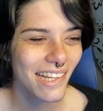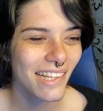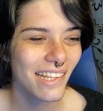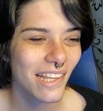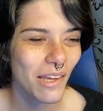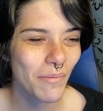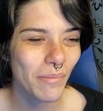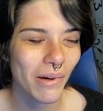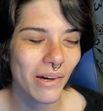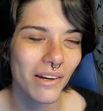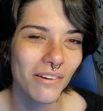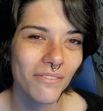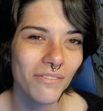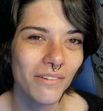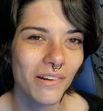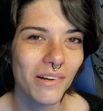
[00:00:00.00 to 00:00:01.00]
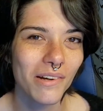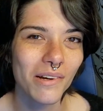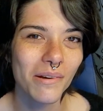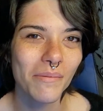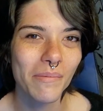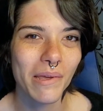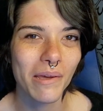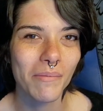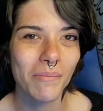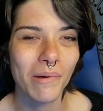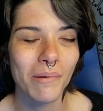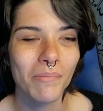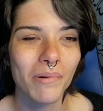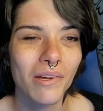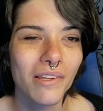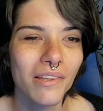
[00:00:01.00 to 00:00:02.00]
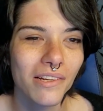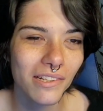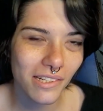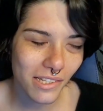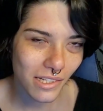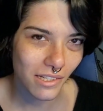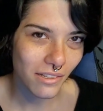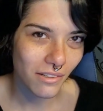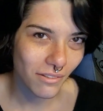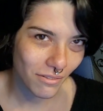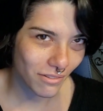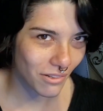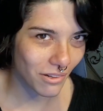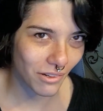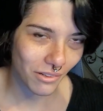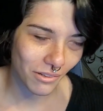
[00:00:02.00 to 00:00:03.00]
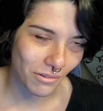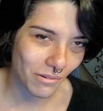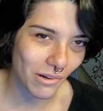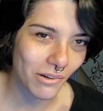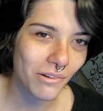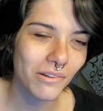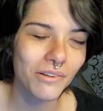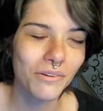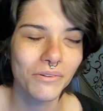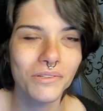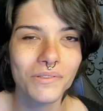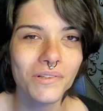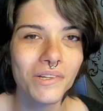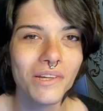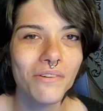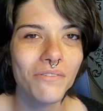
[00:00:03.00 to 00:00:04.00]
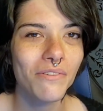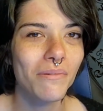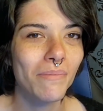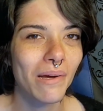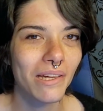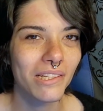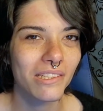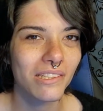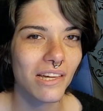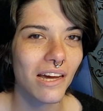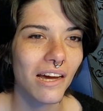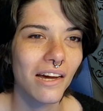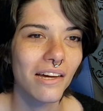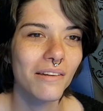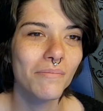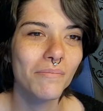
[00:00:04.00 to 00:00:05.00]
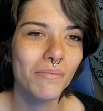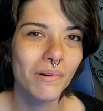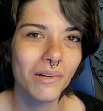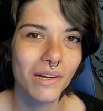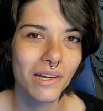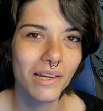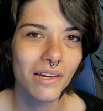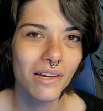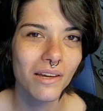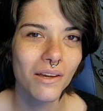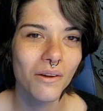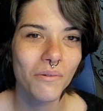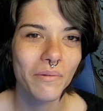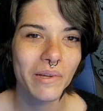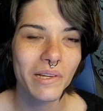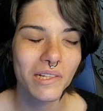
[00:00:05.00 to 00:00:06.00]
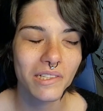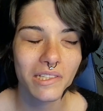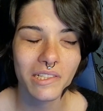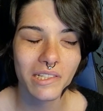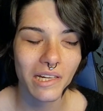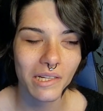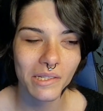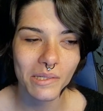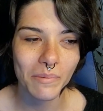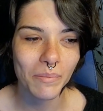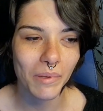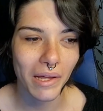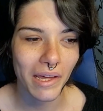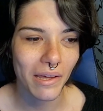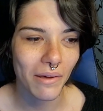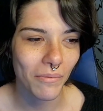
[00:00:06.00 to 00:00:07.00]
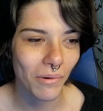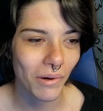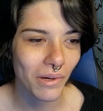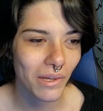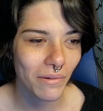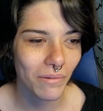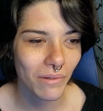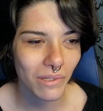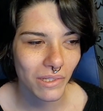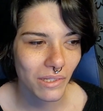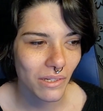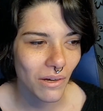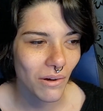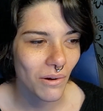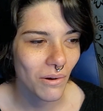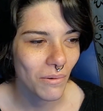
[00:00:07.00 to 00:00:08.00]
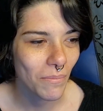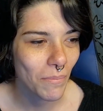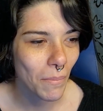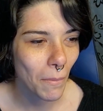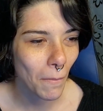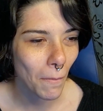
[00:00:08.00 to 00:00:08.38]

They bought it for me and my brothers, quote unquote. It was really for my dad, but we just got to play it while he wasn't home.